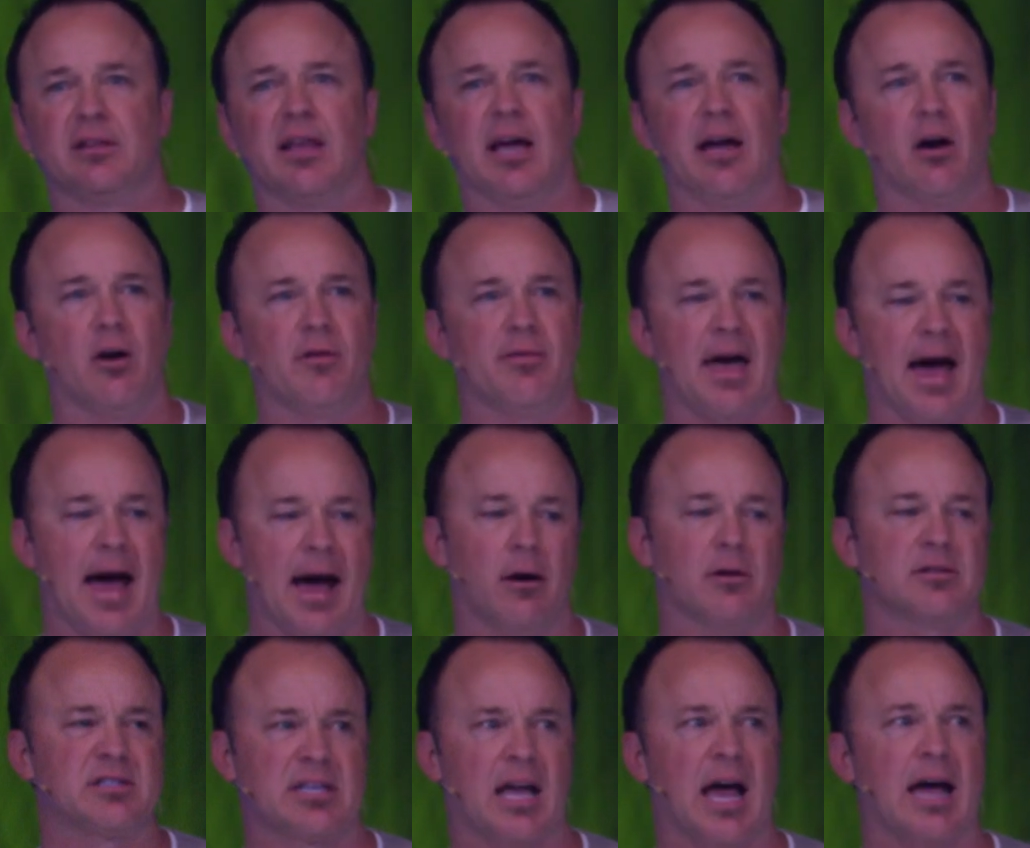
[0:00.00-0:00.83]
They on the
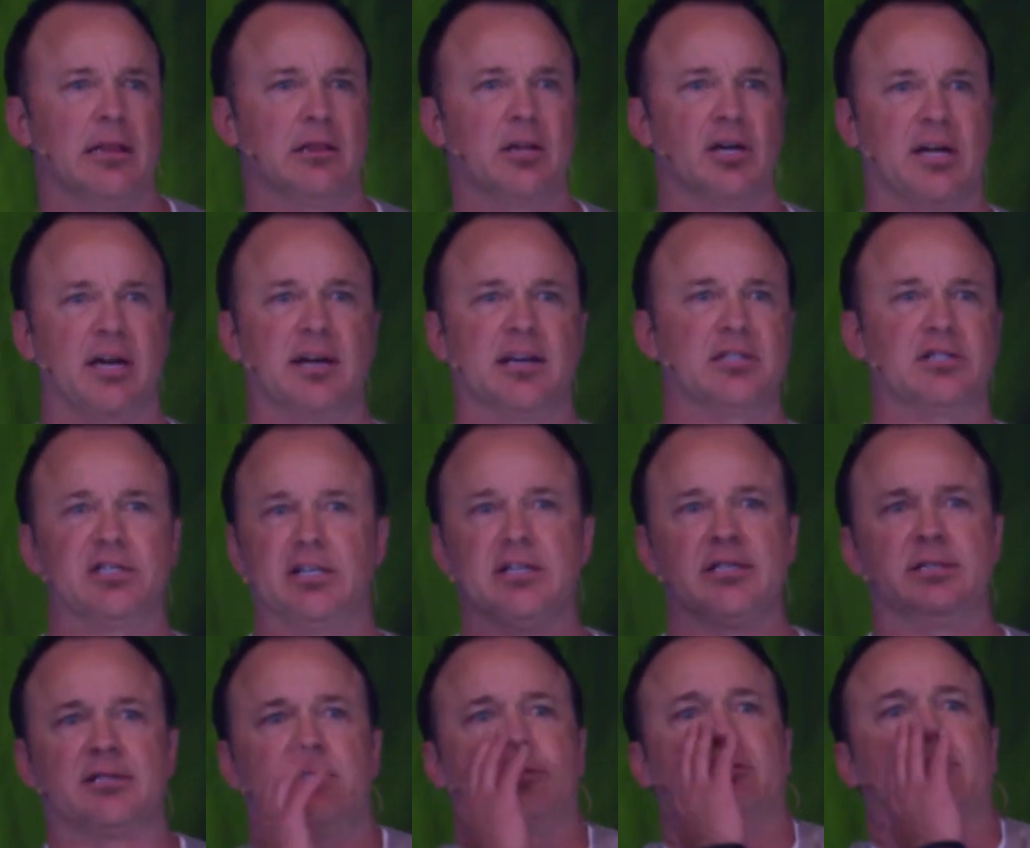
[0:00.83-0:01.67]
outside looking at
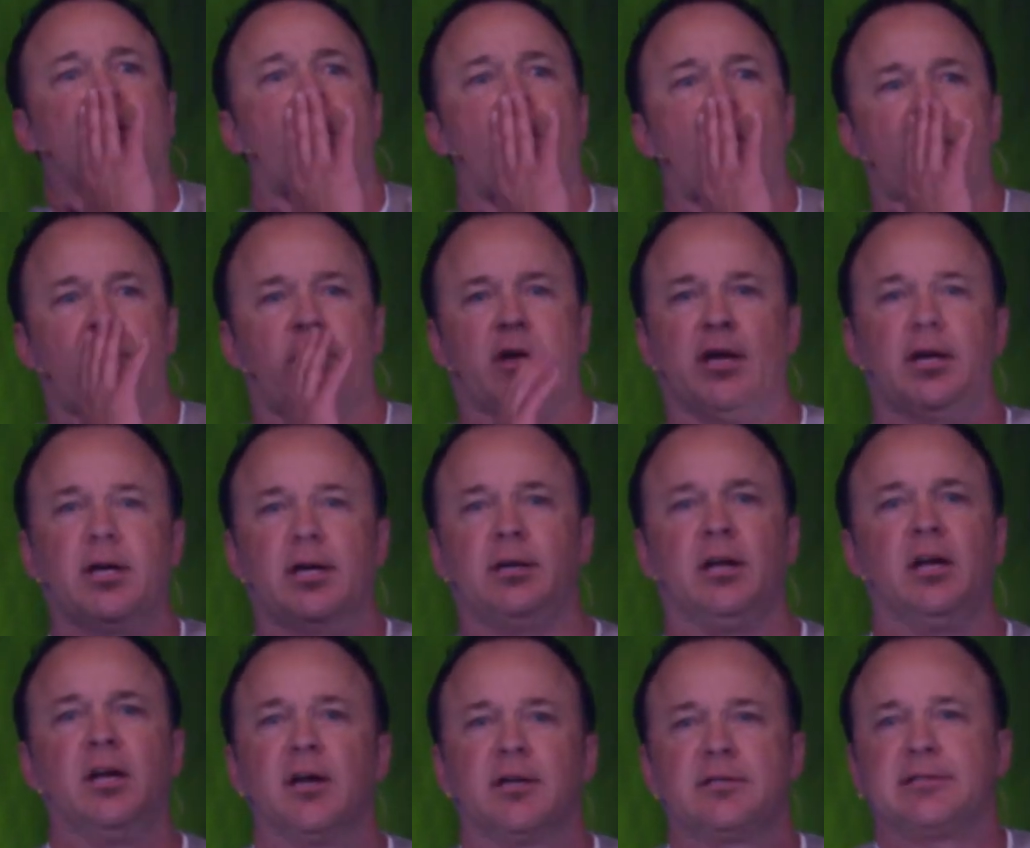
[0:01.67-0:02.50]
Jesus,
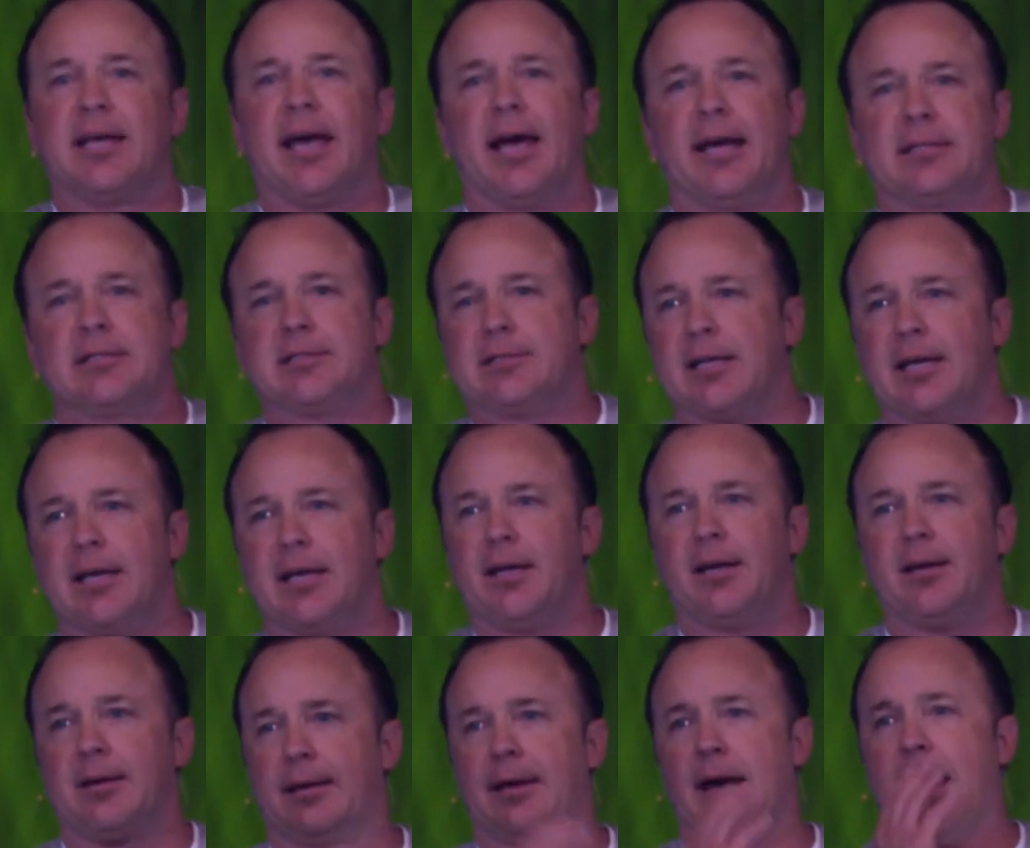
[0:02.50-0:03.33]
talking,
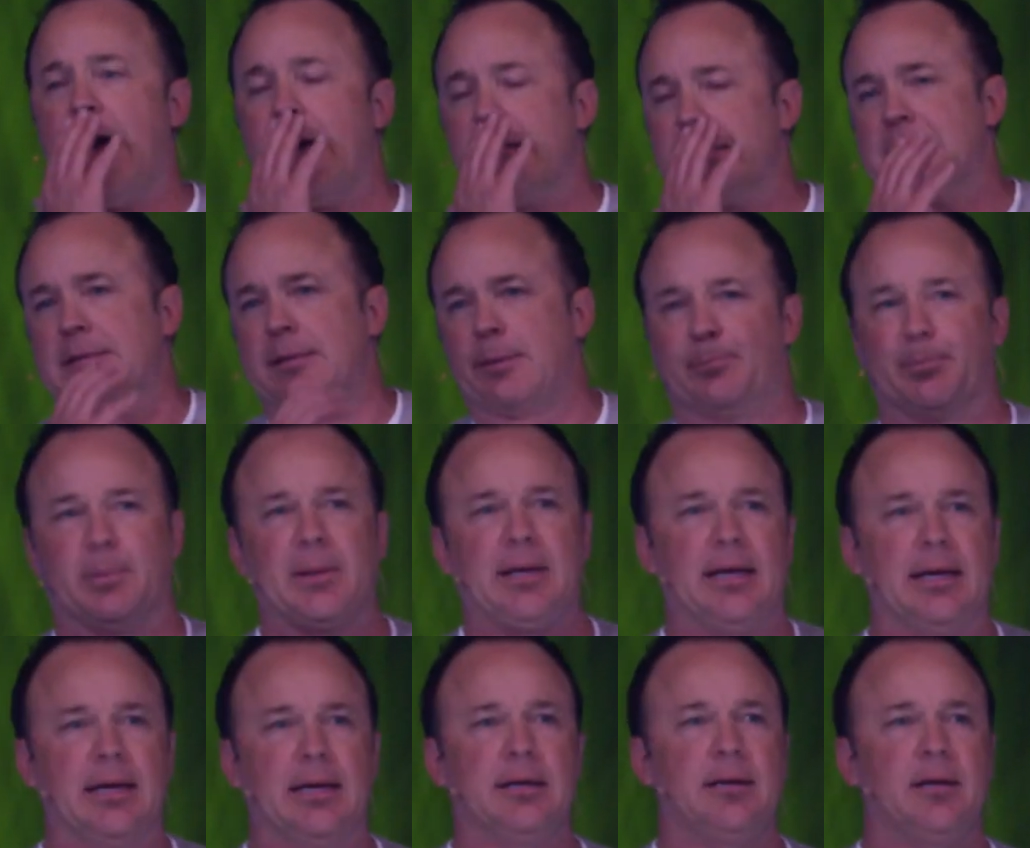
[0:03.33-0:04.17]
texting,
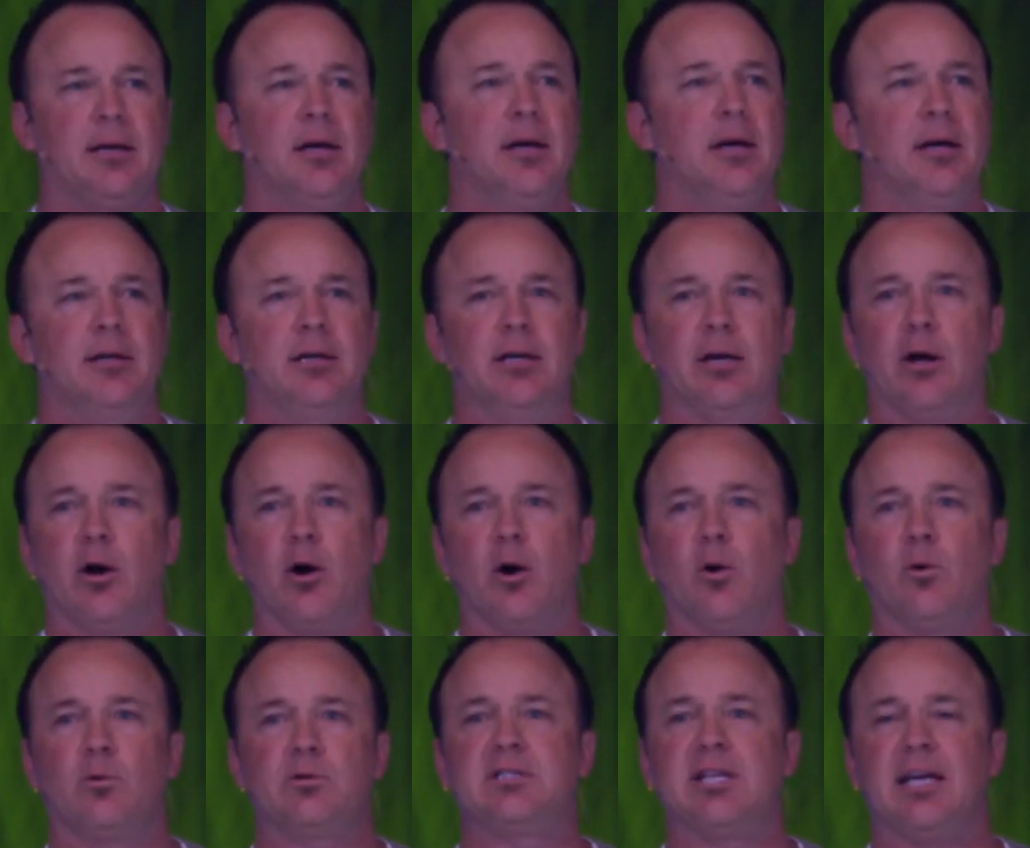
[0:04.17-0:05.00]
gossiping, you
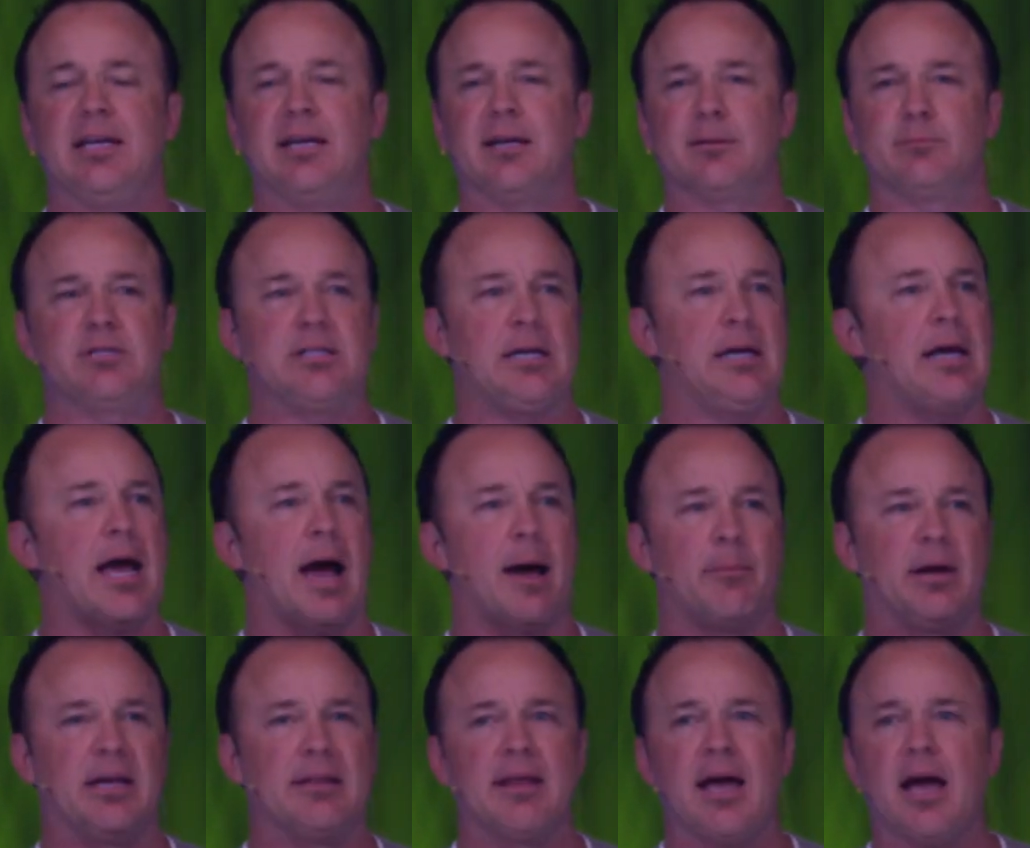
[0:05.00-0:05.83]
know, TMZ. I
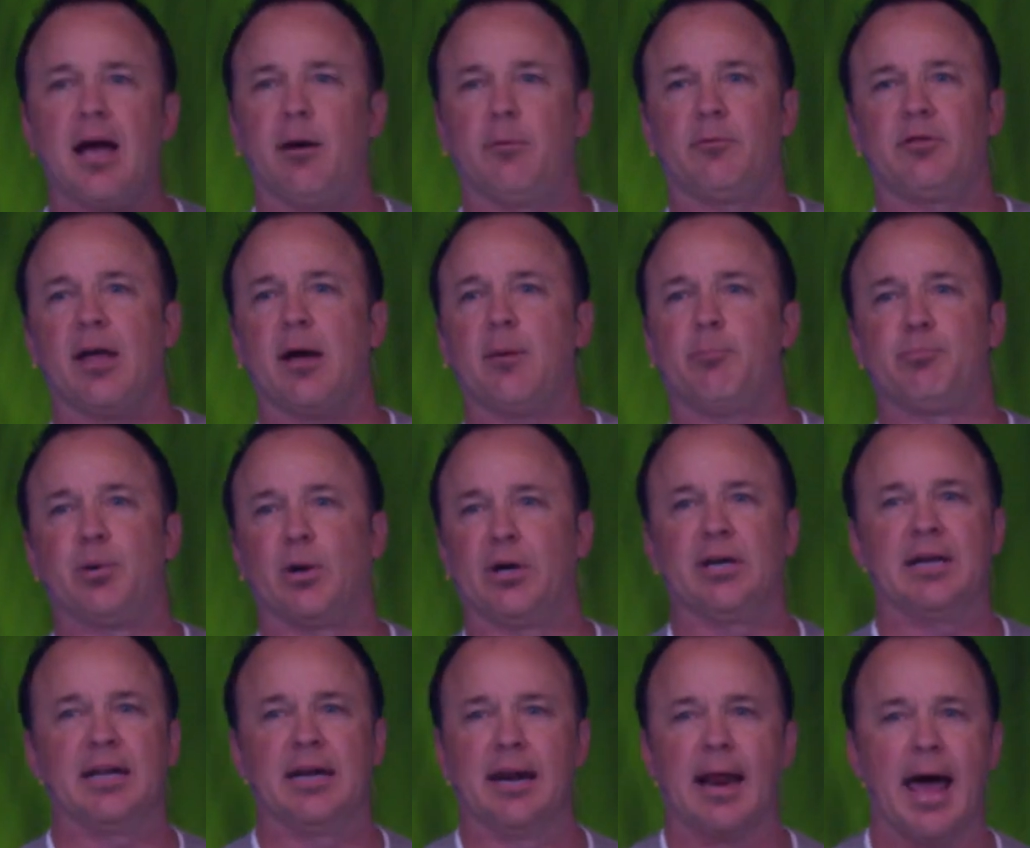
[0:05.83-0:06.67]
mean, they're
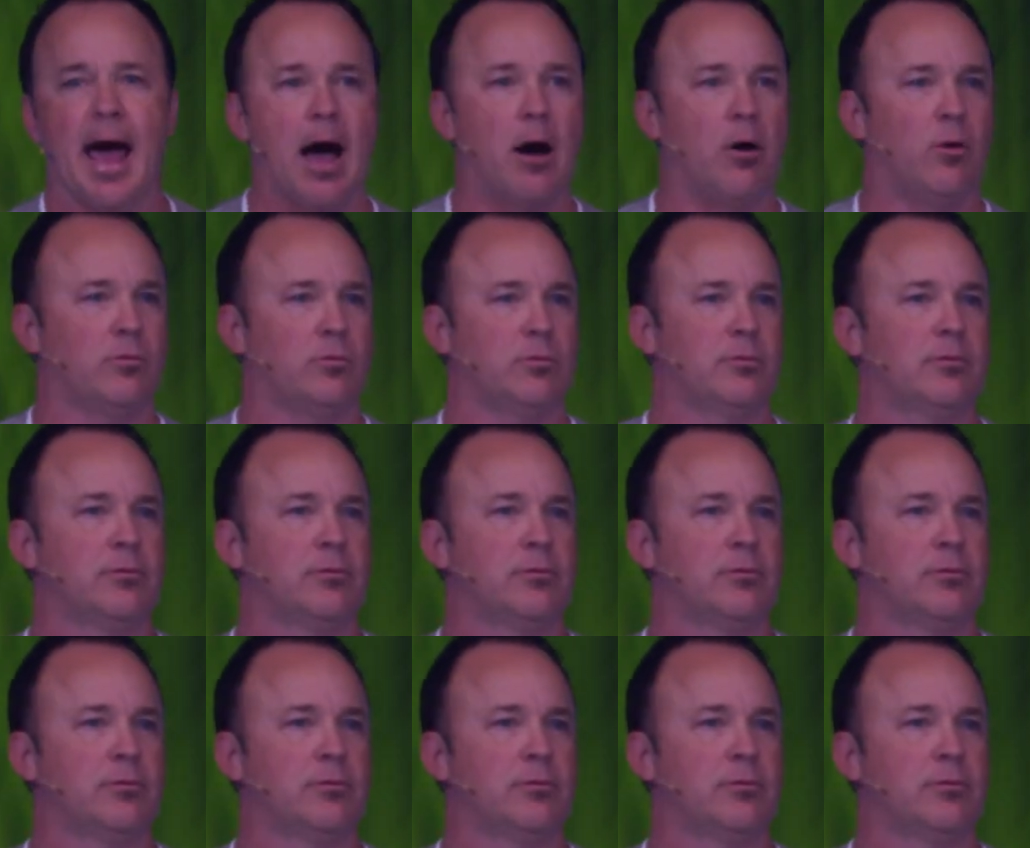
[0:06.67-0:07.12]
putting it out